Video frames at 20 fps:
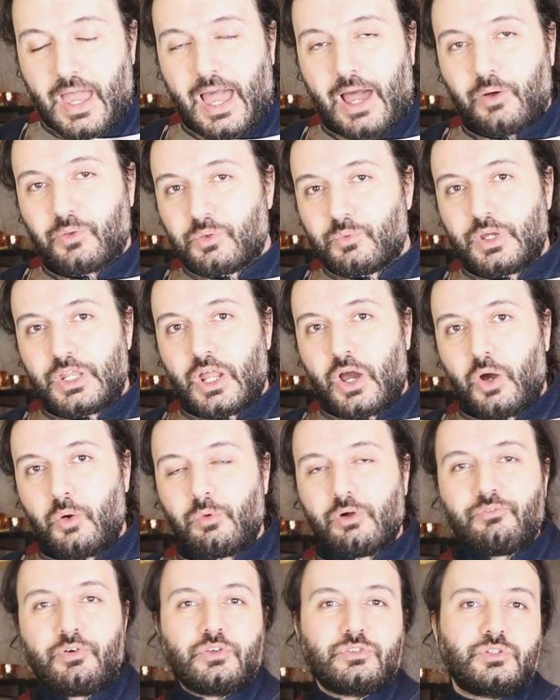How do we know?
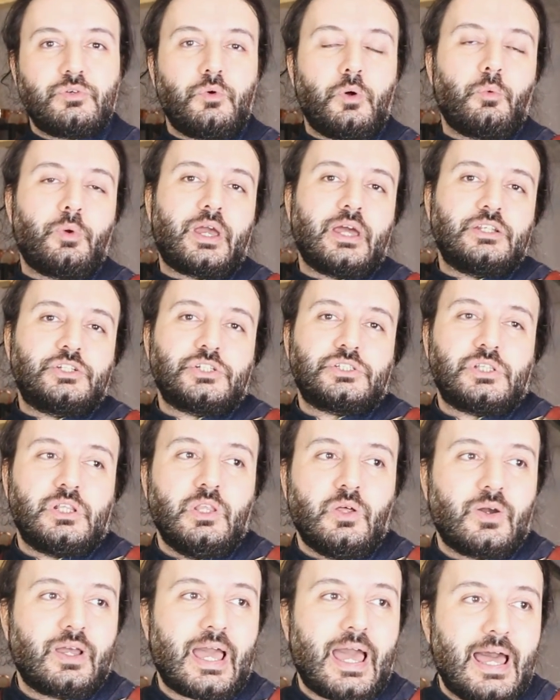Well, first of all, we can just
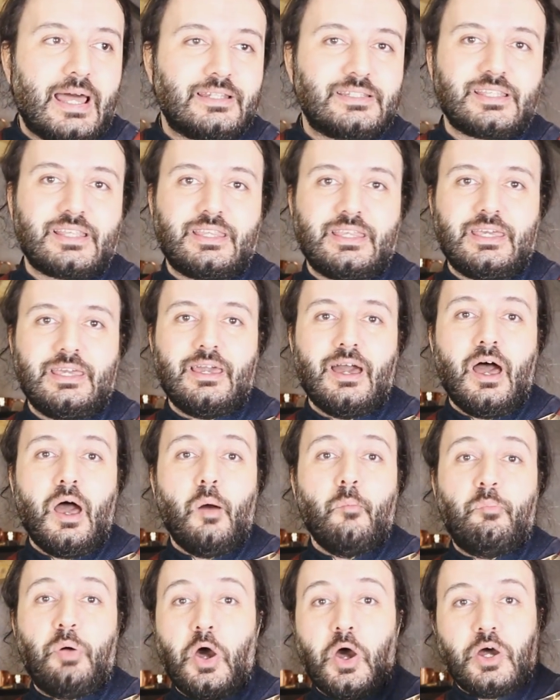look at the
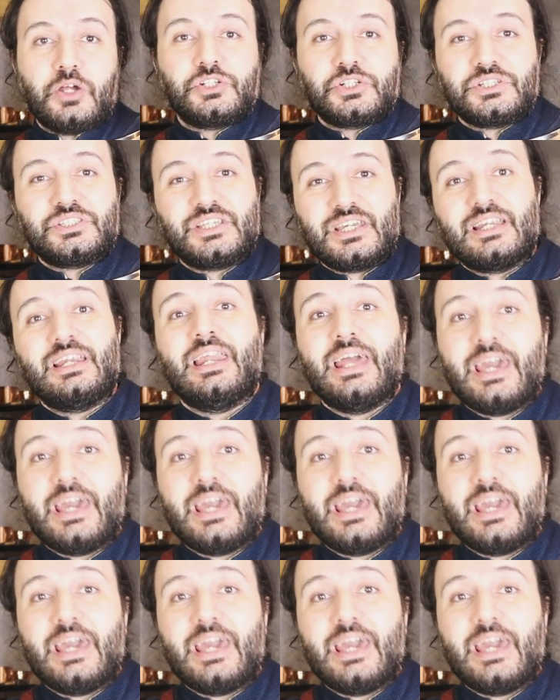purchasing